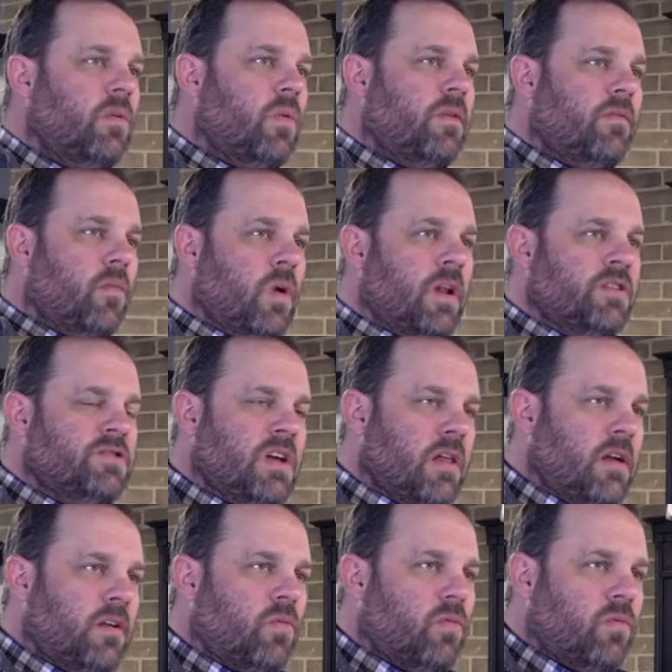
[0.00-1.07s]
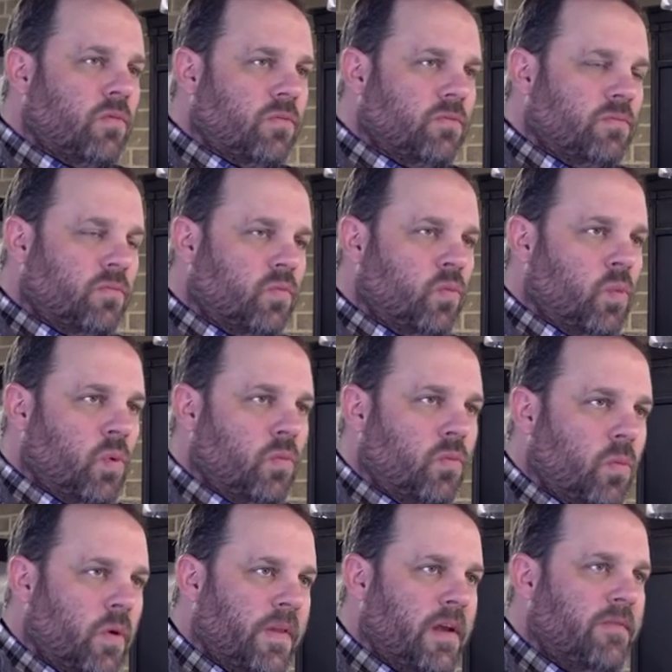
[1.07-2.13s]
when Angelic,
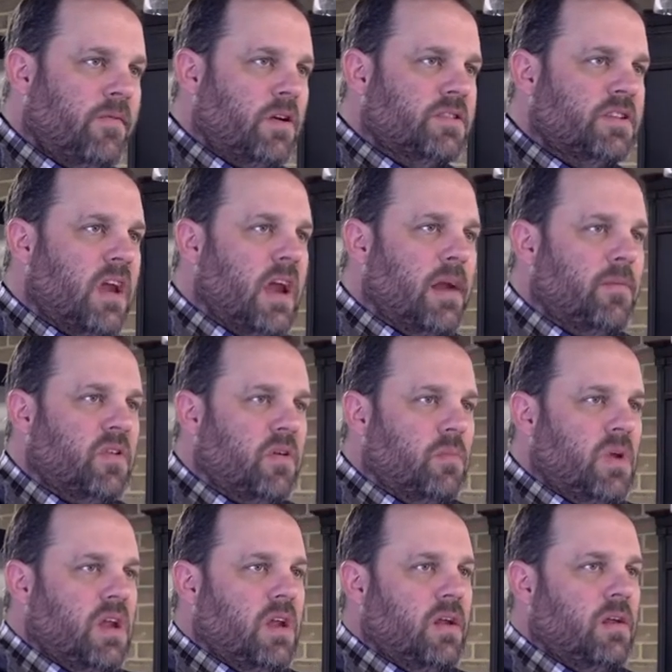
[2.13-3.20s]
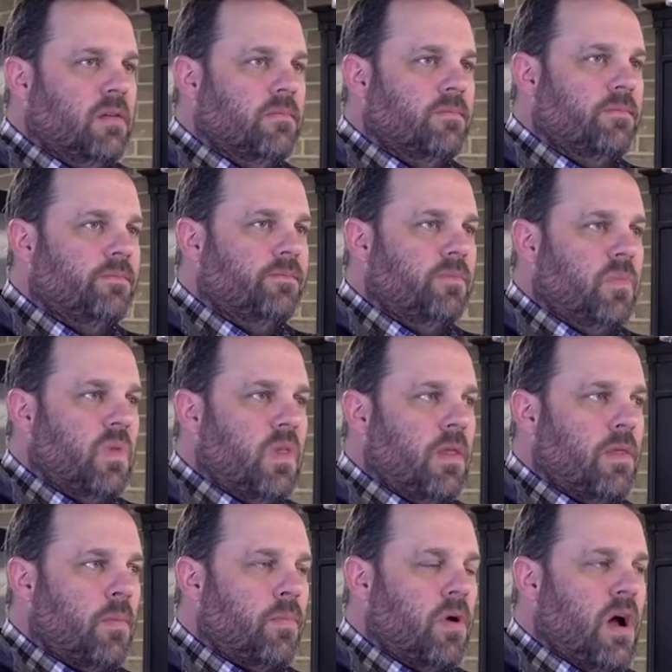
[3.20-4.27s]
when they first came to me,
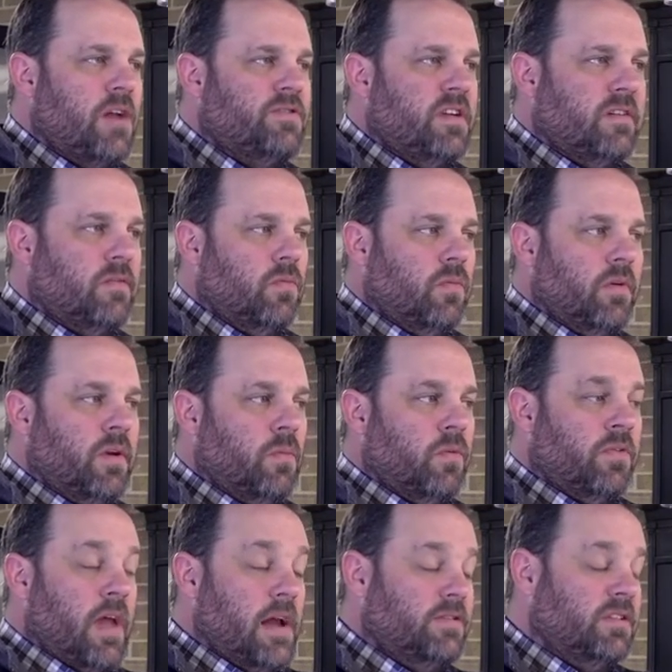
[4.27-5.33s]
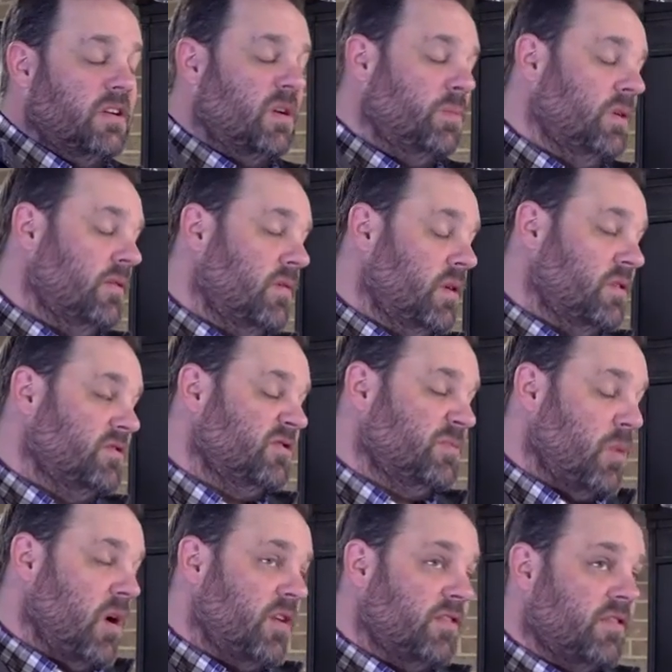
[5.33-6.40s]
the project, it was actually going to be a very
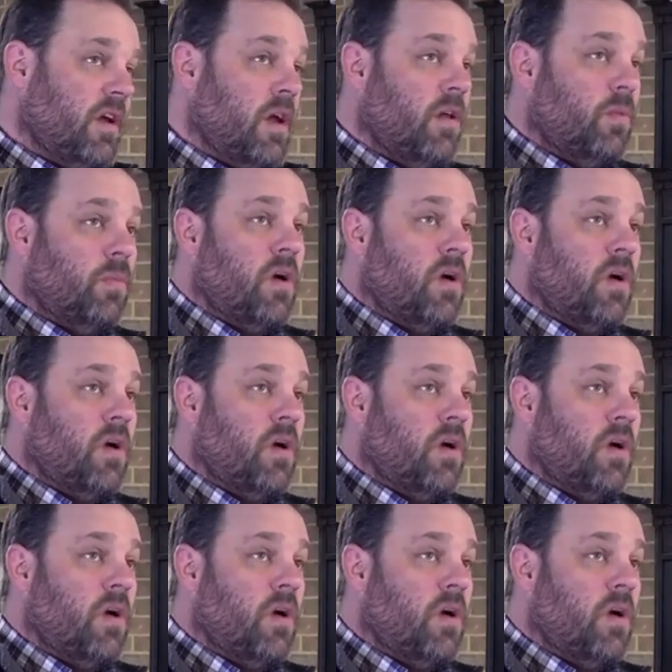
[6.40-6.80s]
small-scaled